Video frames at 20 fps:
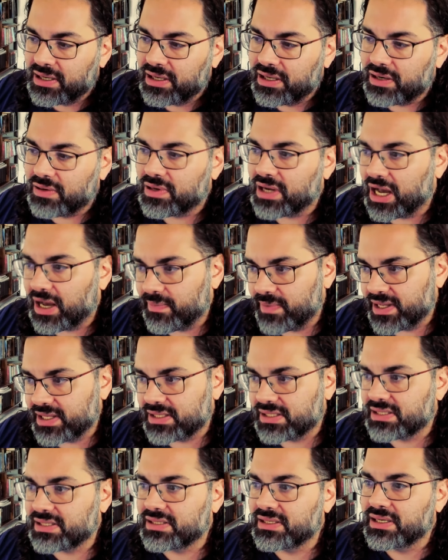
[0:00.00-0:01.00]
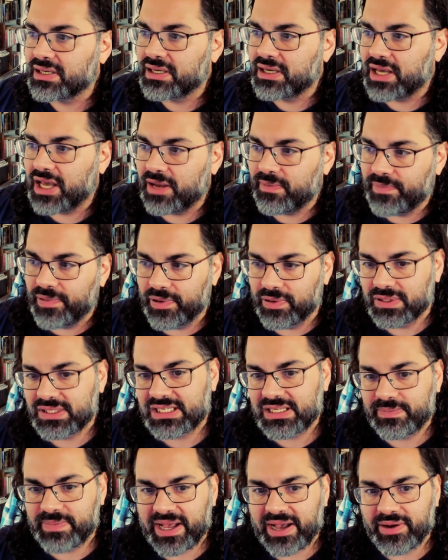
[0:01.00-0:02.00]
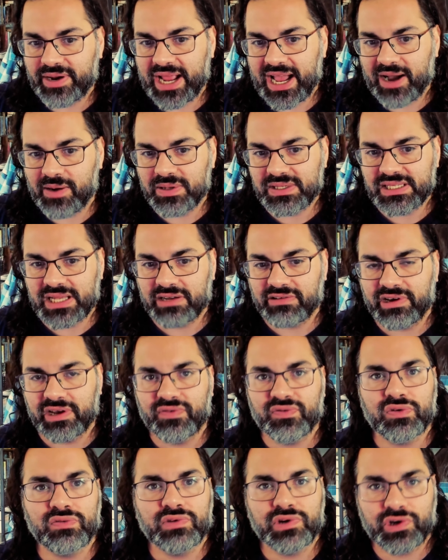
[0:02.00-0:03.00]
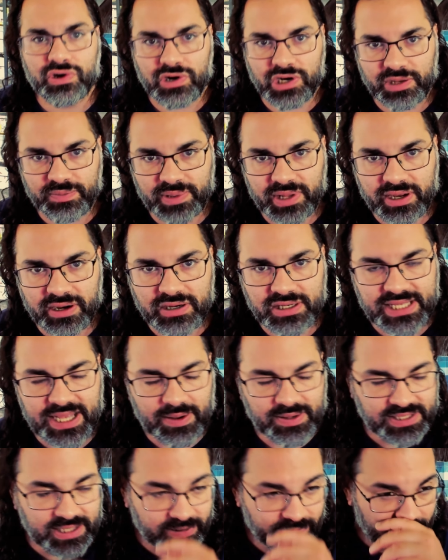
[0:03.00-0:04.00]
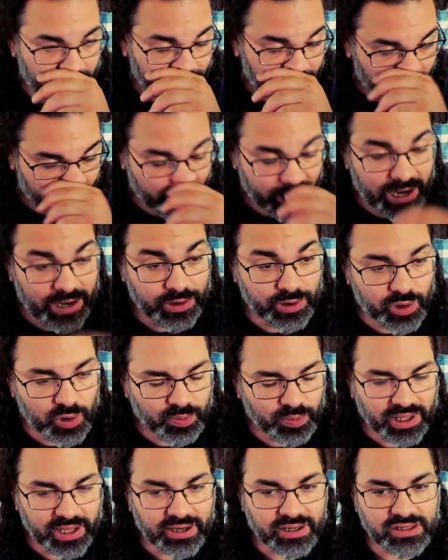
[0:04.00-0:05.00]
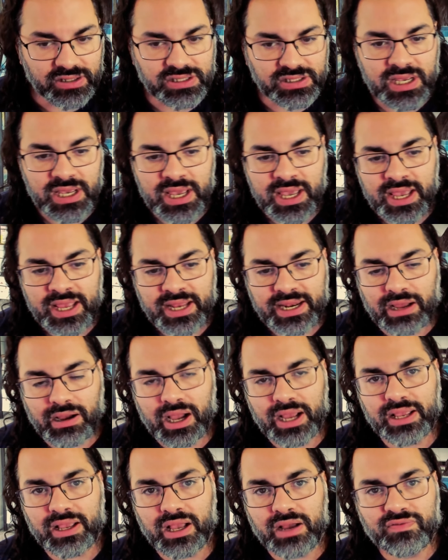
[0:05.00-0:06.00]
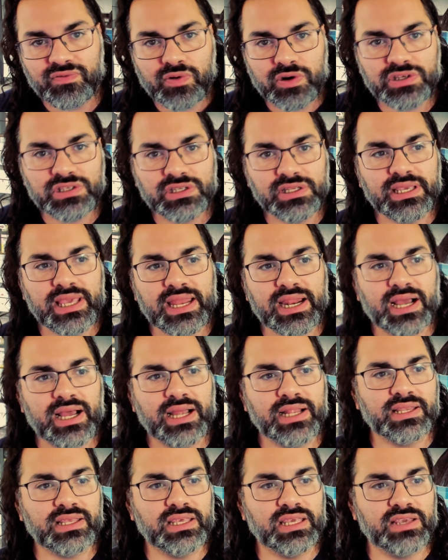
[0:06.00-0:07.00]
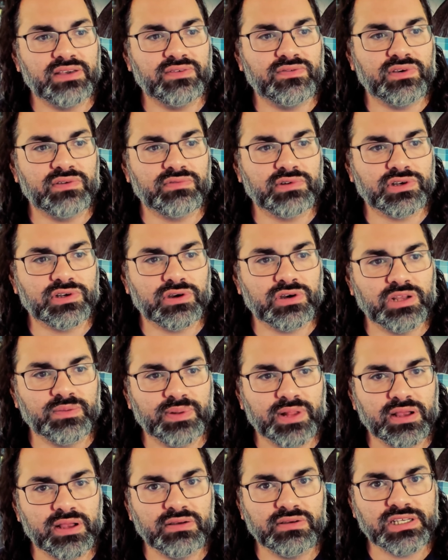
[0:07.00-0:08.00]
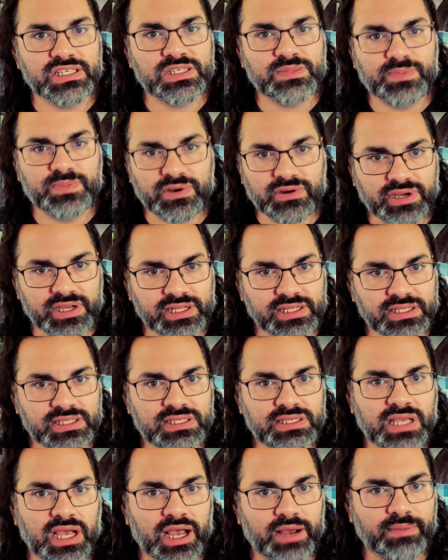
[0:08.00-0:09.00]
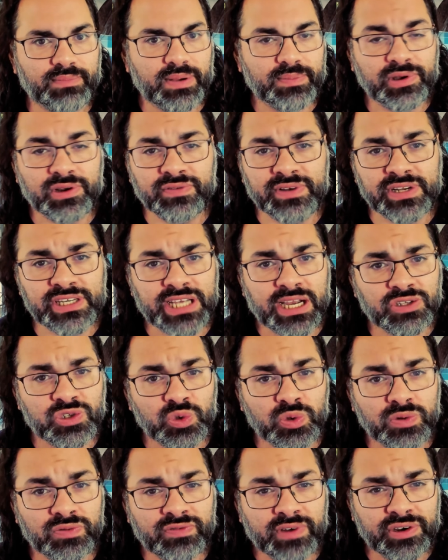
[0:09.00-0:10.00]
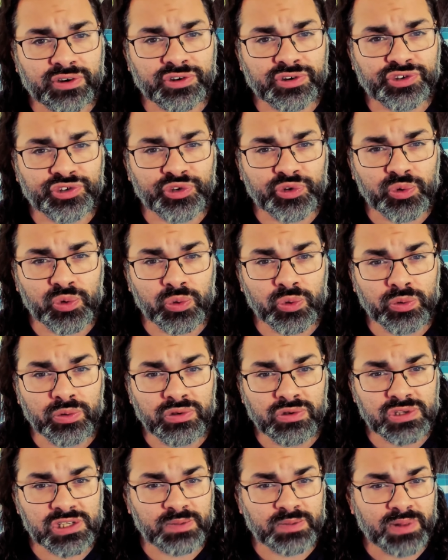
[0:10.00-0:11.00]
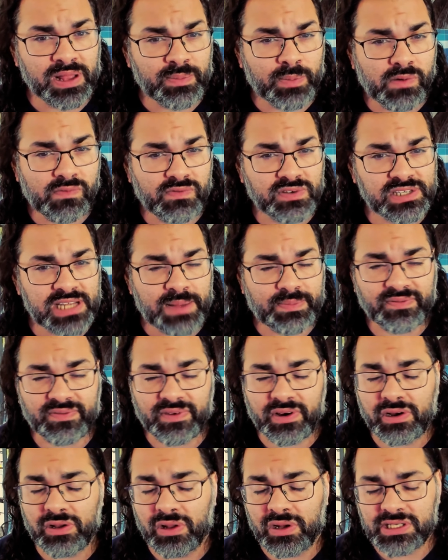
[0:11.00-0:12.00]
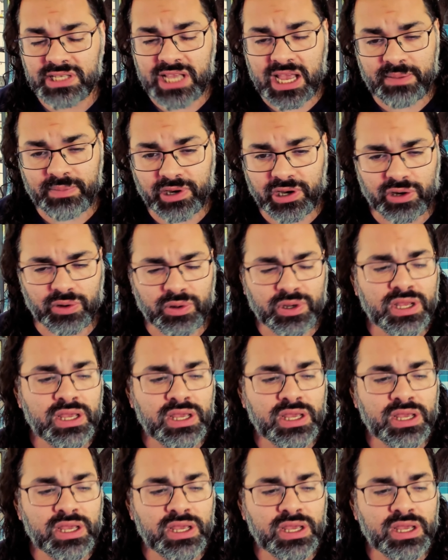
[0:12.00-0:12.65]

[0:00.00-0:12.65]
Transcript: comments and posts about how it's not great for returning players, how it's not great for brand new players. Now, I unfortunately cannot give a returning player experience. I'm going to reach out to a friend or two who used to play Marvel Snap a very long time ago,